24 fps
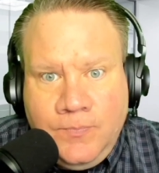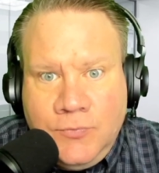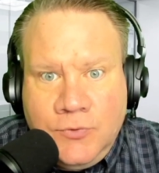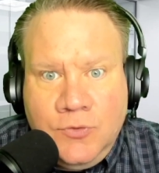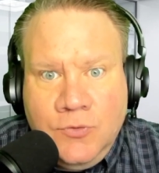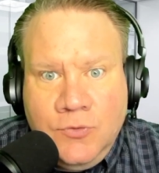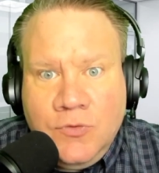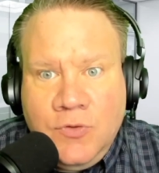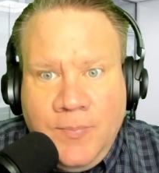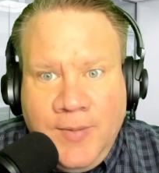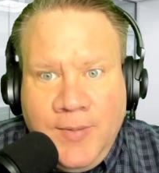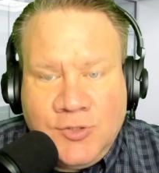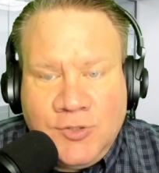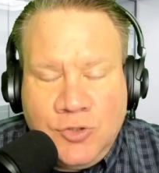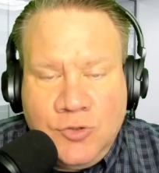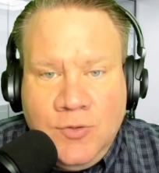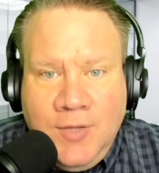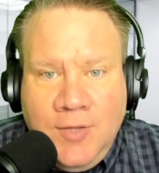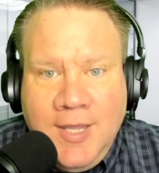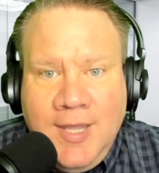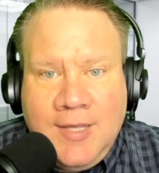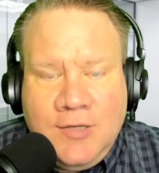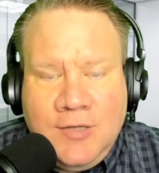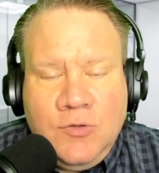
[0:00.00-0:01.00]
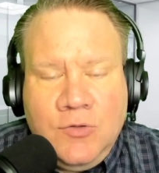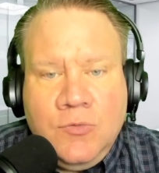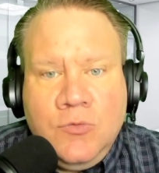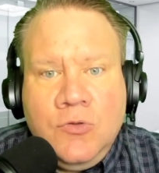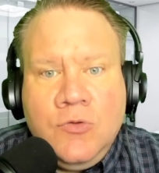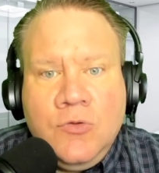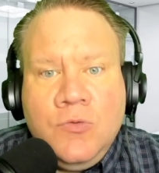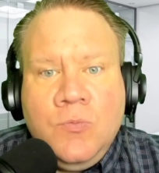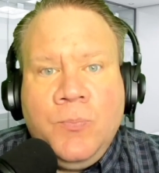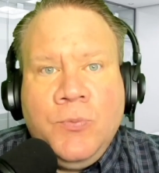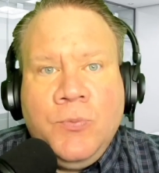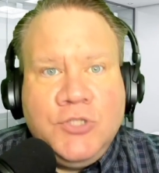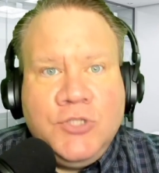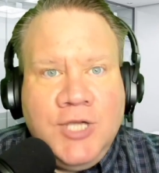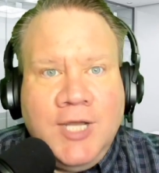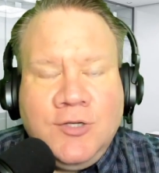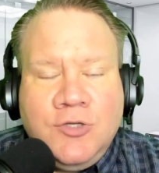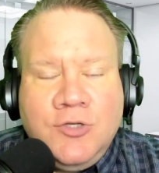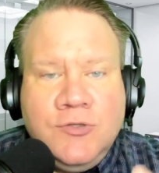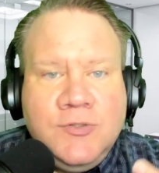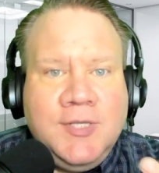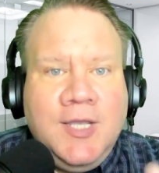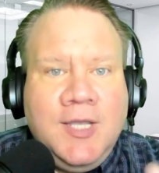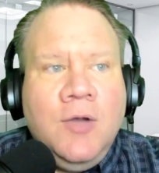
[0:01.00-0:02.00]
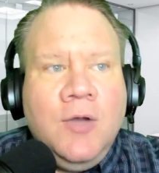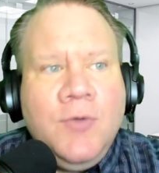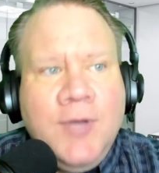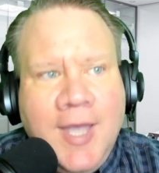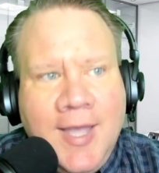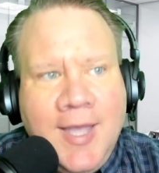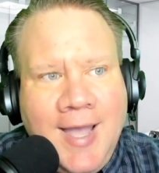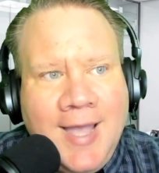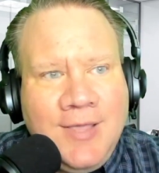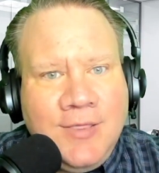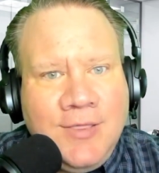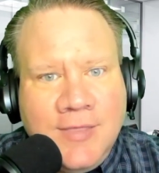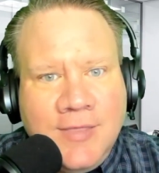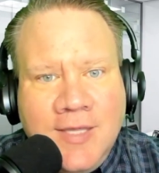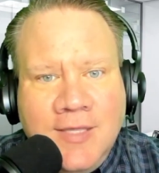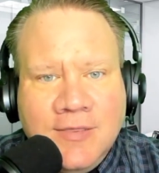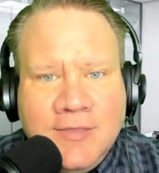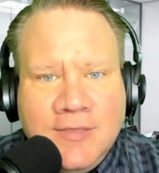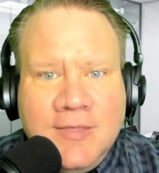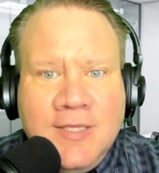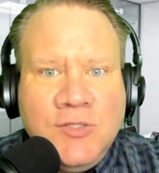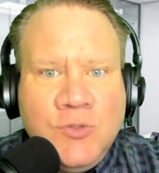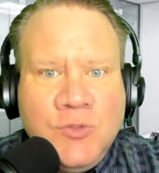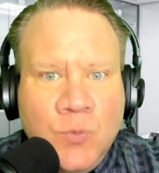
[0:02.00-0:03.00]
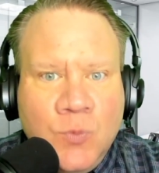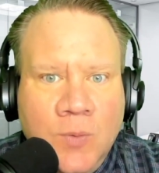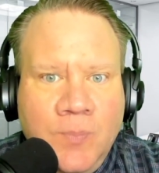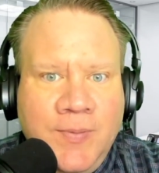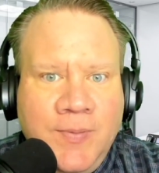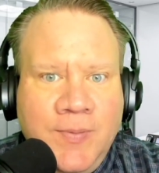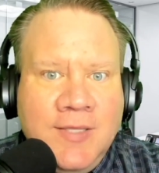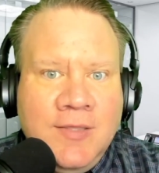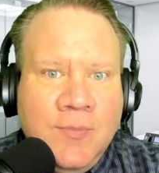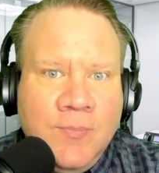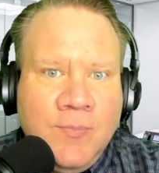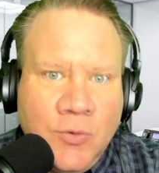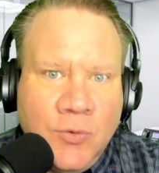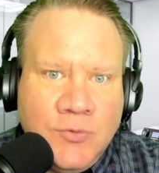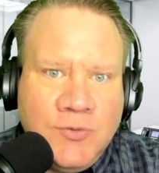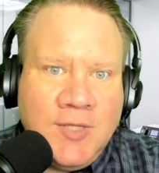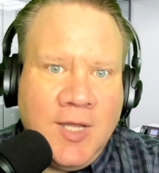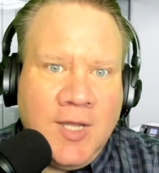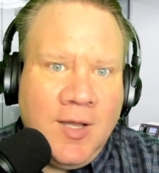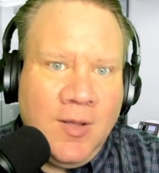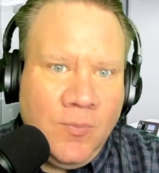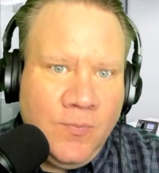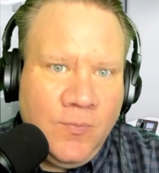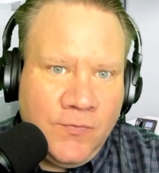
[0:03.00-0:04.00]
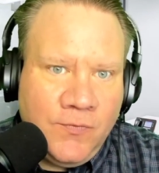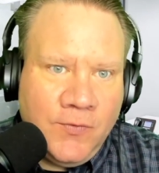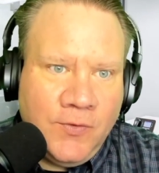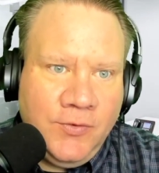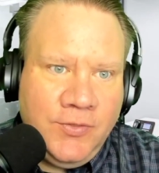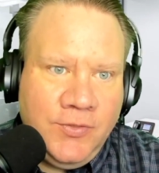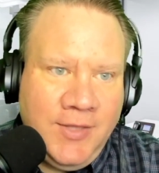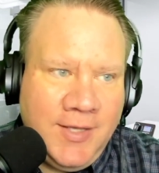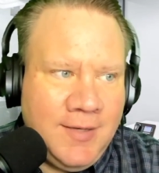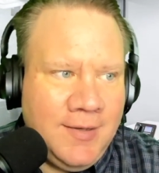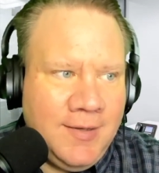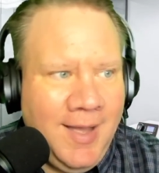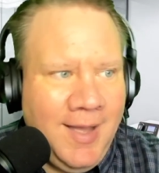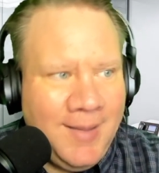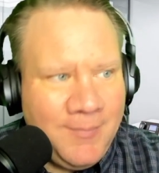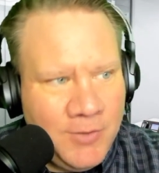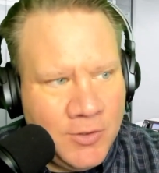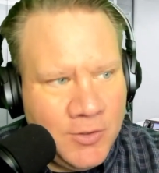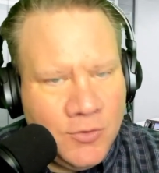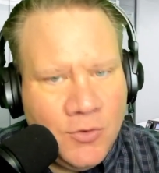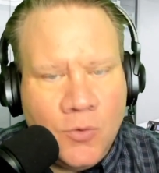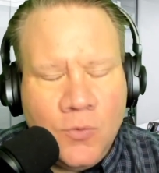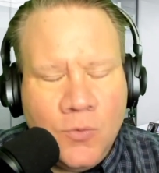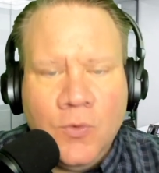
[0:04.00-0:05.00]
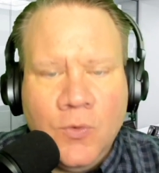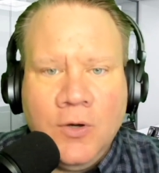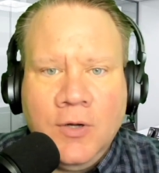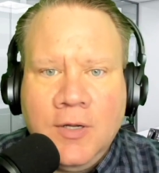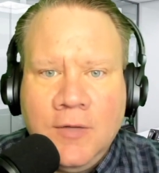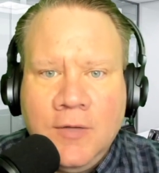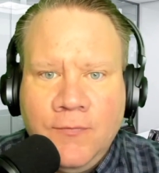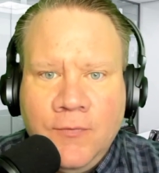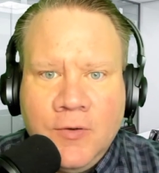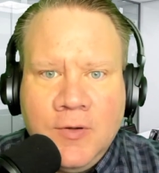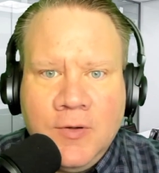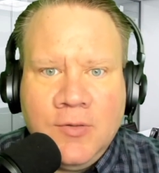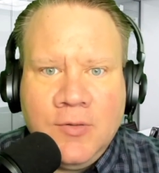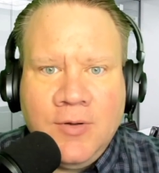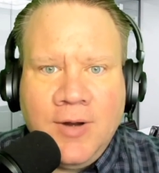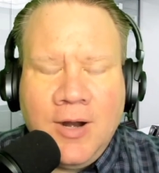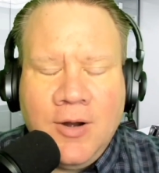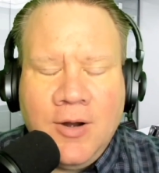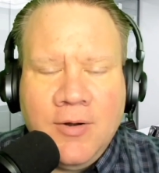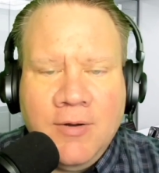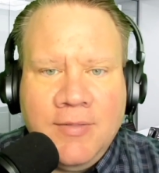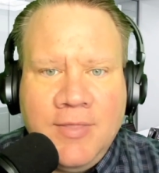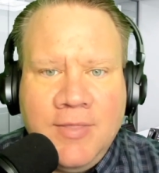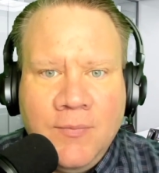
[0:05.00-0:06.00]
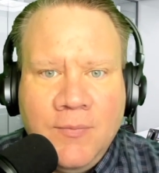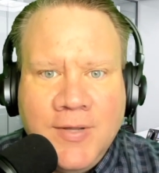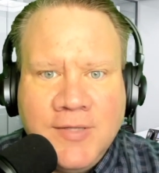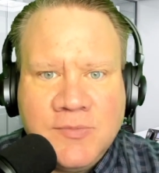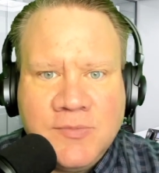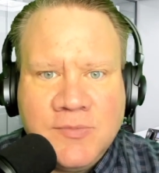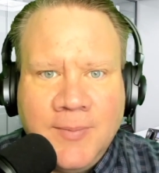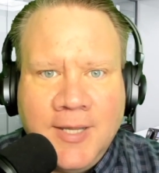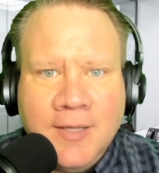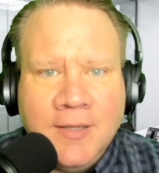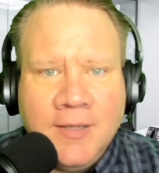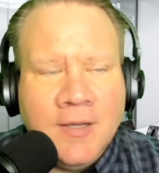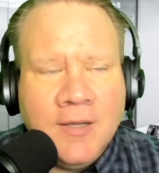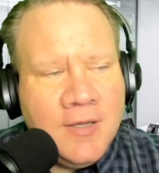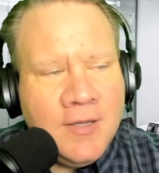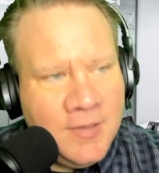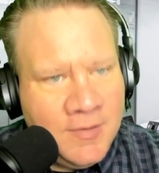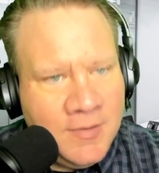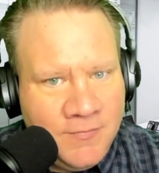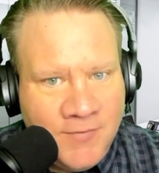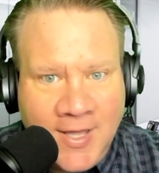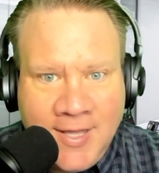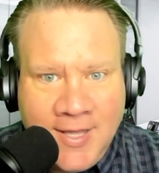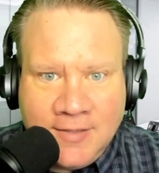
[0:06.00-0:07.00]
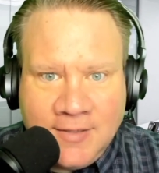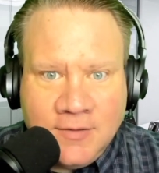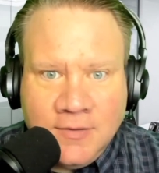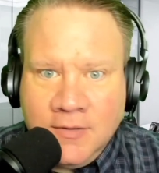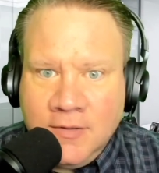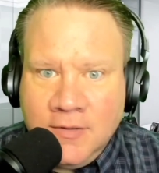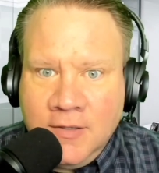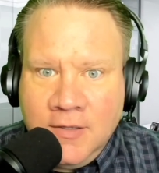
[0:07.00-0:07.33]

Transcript: do the best you can. You project, you say, okay, I think this will be the most helpful thing. I'm going to go work for another hour on that resume. Fine.